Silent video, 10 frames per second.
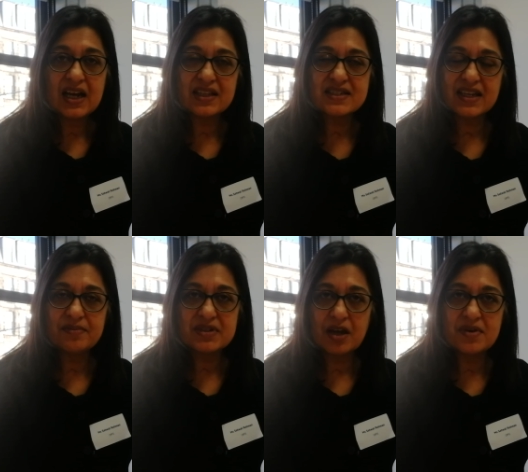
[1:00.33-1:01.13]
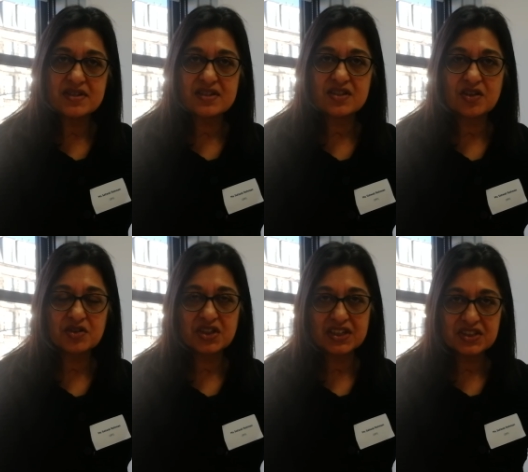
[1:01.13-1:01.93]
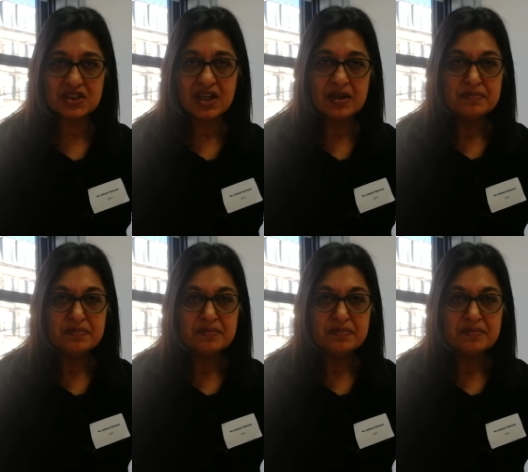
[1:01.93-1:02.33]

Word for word: at the same time as the Scottish